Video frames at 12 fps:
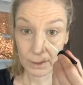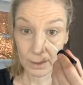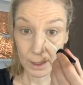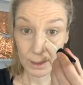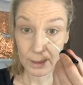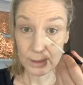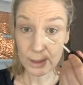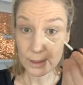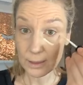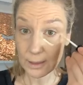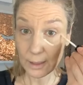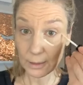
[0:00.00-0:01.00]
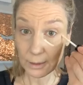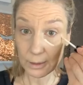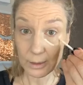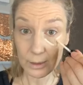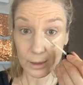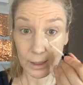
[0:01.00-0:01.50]
And this concealer,
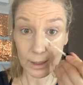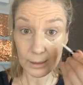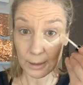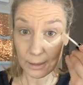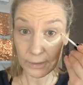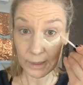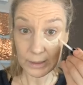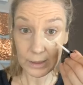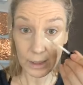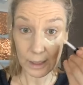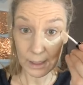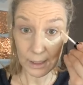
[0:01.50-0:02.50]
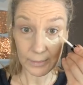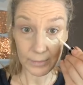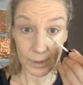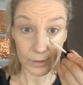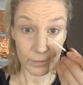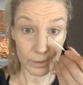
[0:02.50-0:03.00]
I love it. I'm
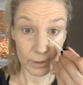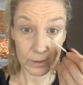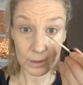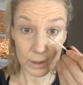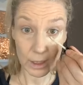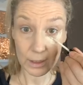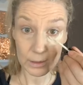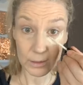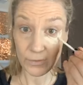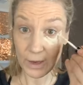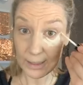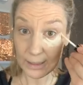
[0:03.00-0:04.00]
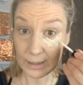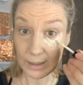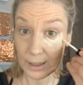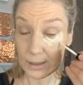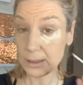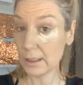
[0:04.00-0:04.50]
finding
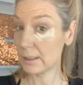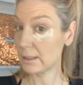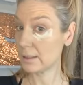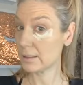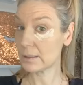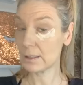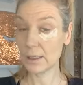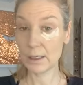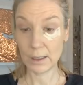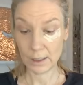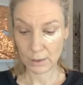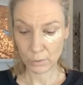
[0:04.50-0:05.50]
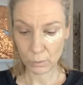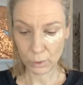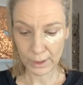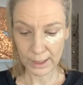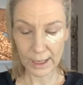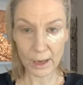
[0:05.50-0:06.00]
that it is
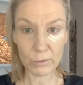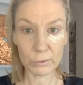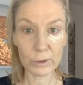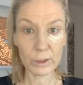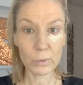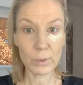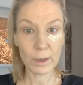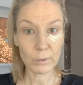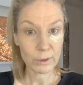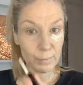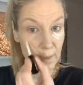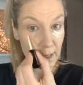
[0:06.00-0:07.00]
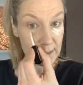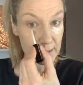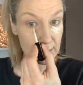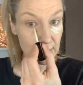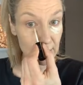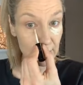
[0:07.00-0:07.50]
working out really well with my
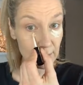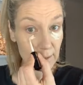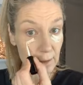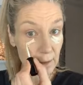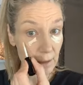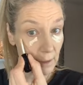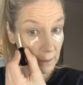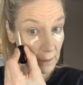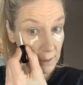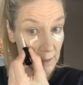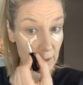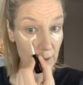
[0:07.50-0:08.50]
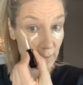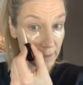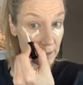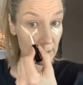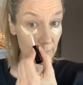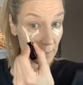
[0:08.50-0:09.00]
skin. It doesn't go
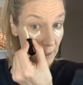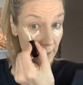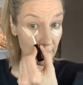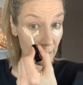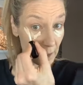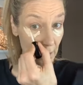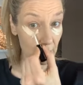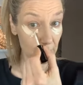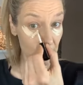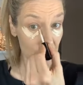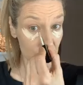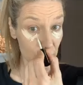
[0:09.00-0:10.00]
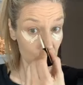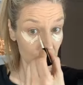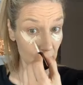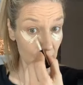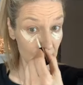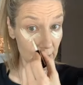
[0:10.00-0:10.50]
into my mature
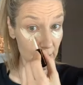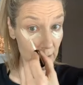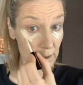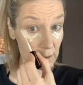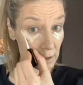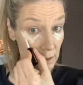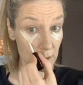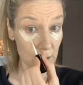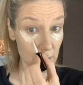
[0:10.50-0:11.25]
lines.